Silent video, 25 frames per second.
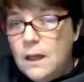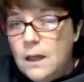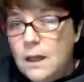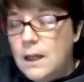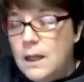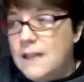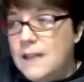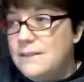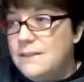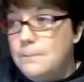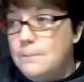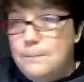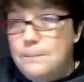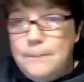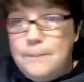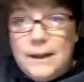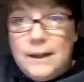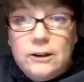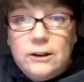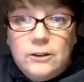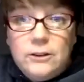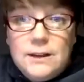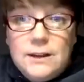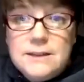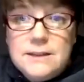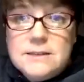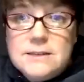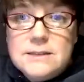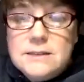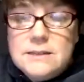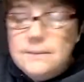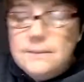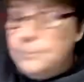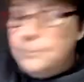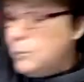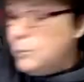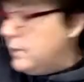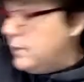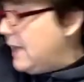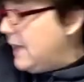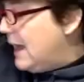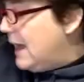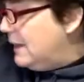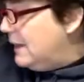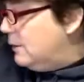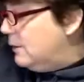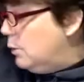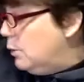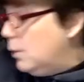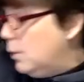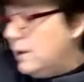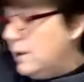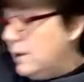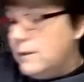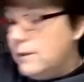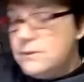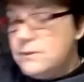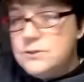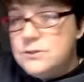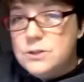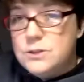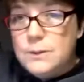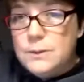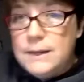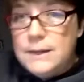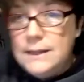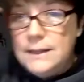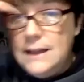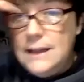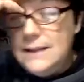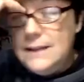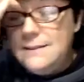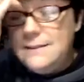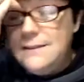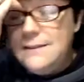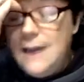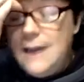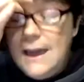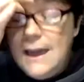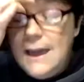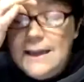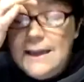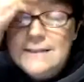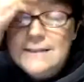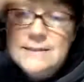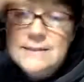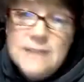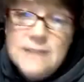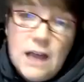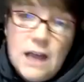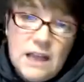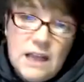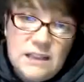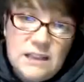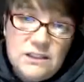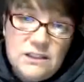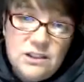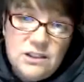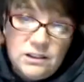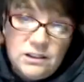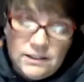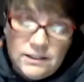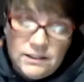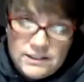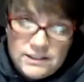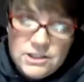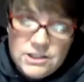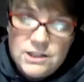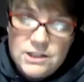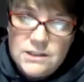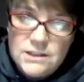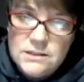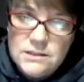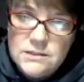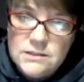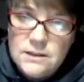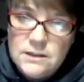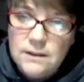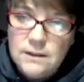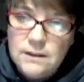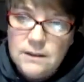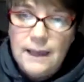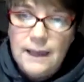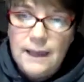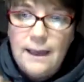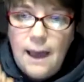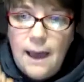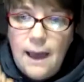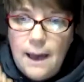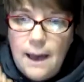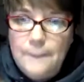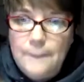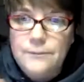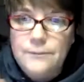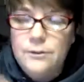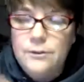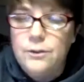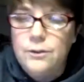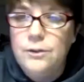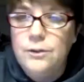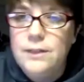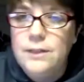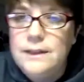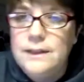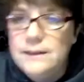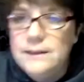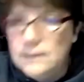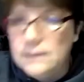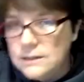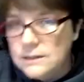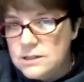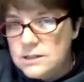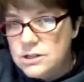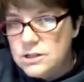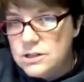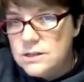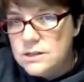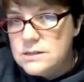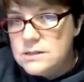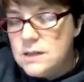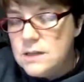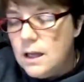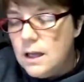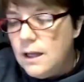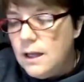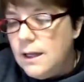It's berries with added oils to it. It tastes delicious, like absolutely delicious.